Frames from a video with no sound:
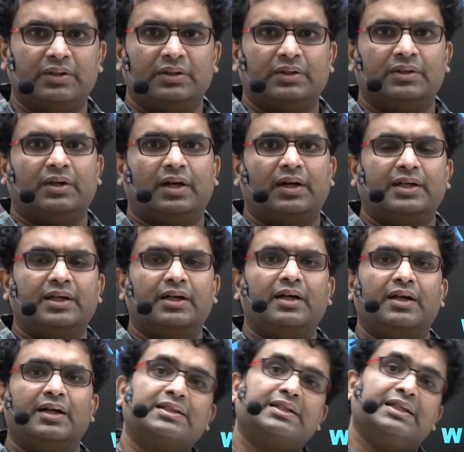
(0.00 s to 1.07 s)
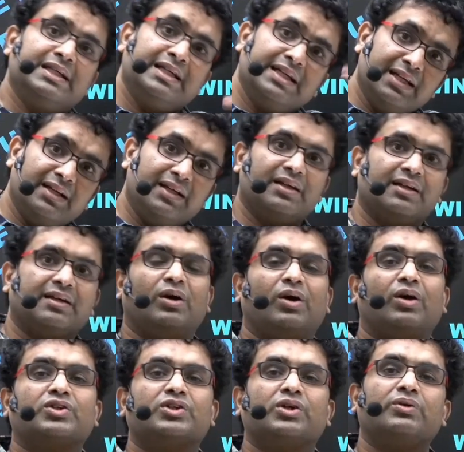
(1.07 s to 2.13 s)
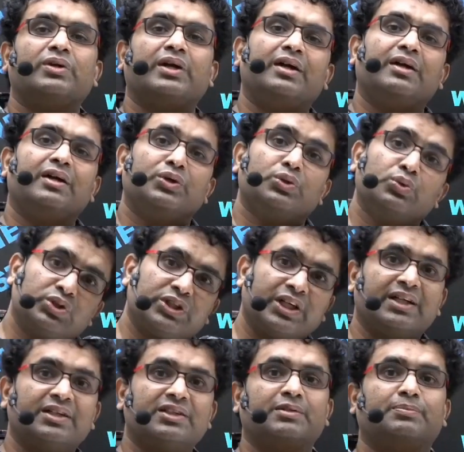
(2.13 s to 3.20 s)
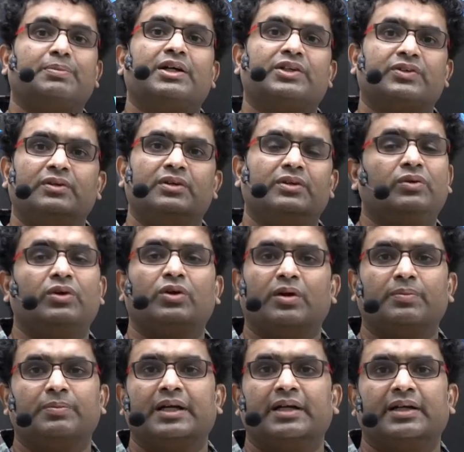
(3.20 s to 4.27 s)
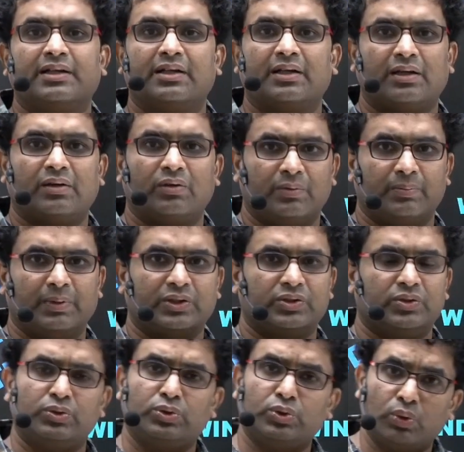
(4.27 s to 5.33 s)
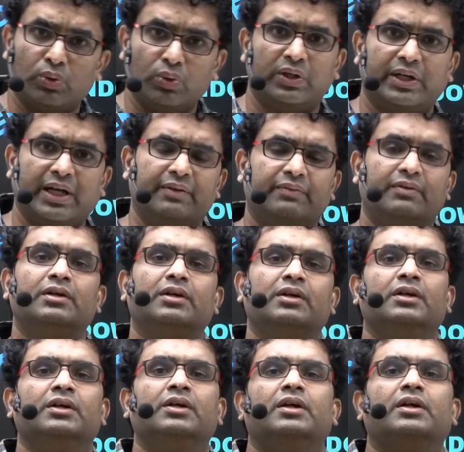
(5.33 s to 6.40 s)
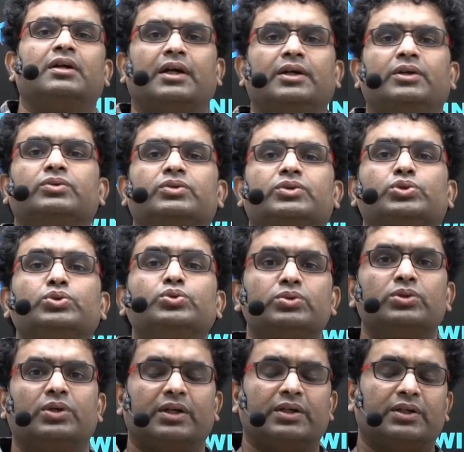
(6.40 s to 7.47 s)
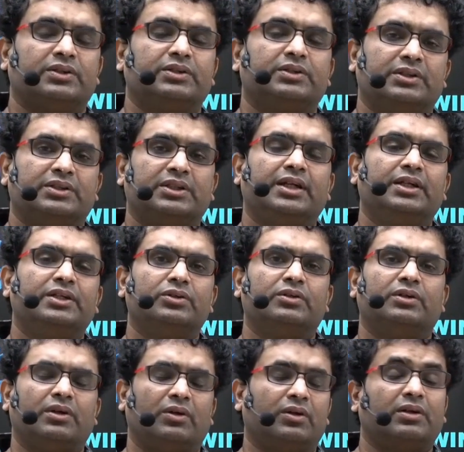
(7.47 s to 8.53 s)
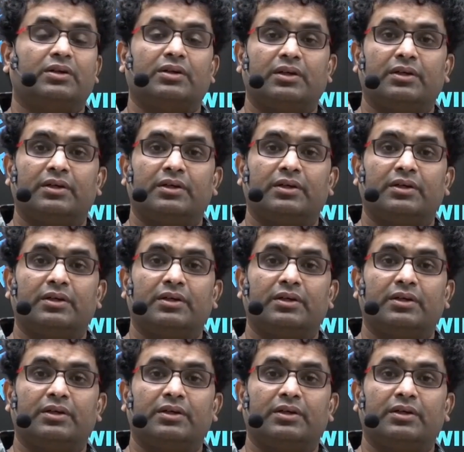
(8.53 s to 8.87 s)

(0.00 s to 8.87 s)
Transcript: Unless he logs out and you change the password, you will not be getting that account back. So don't ever try to change your, or